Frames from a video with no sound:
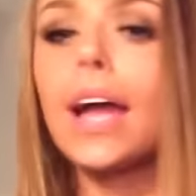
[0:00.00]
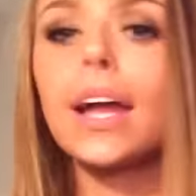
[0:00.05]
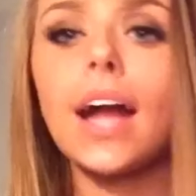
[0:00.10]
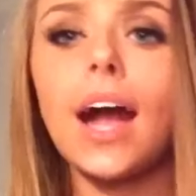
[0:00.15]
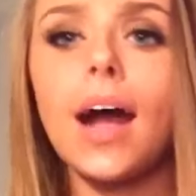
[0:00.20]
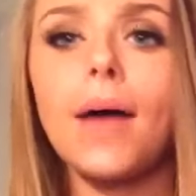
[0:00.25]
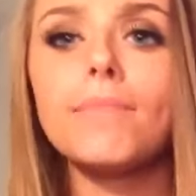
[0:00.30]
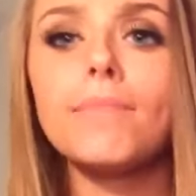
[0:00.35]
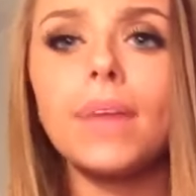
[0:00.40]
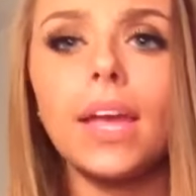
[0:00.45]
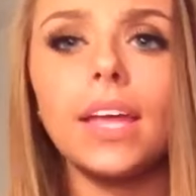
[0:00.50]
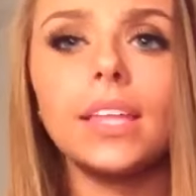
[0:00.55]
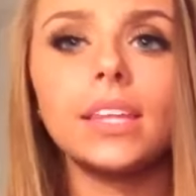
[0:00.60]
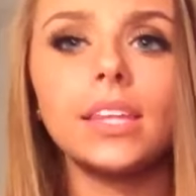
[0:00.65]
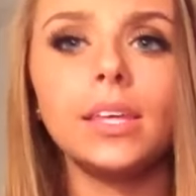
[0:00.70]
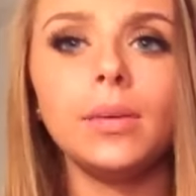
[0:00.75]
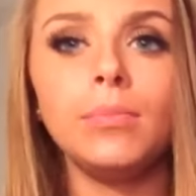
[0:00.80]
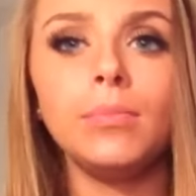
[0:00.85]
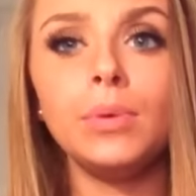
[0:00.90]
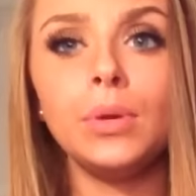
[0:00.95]
got
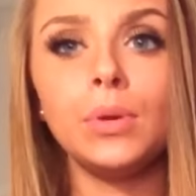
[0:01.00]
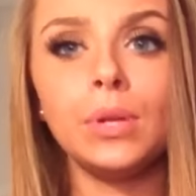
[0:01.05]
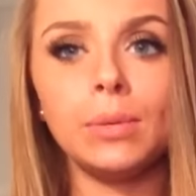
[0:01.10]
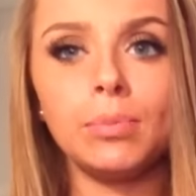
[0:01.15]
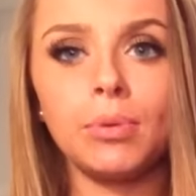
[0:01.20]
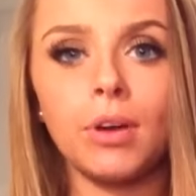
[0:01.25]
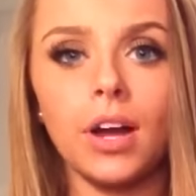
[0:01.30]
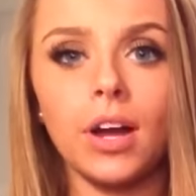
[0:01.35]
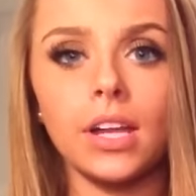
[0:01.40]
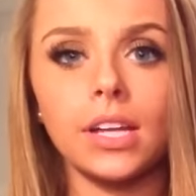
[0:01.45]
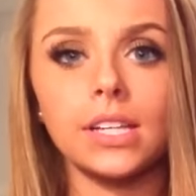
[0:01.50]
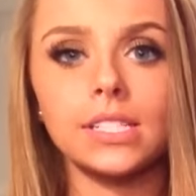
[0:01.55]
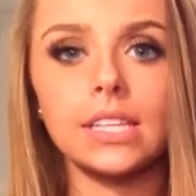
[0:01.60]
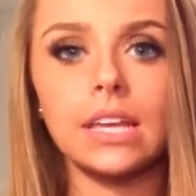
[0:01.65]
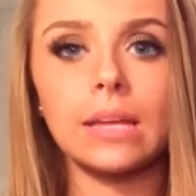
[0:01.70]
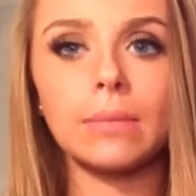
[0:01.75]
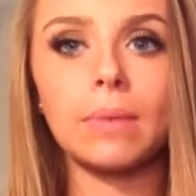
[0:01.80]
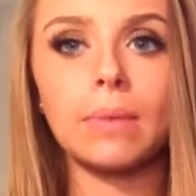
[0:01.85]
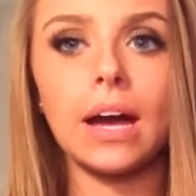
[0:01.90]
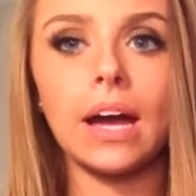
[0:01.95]
mainly beauty products
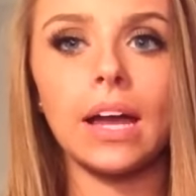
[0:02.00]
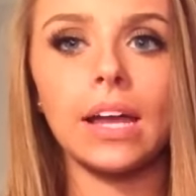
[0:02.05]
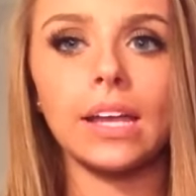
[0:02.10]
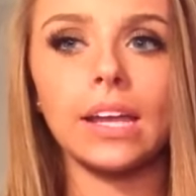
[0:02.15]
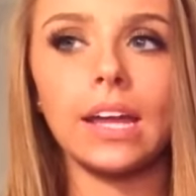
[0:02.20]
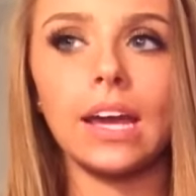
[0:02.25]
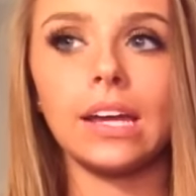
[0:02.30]
in mine.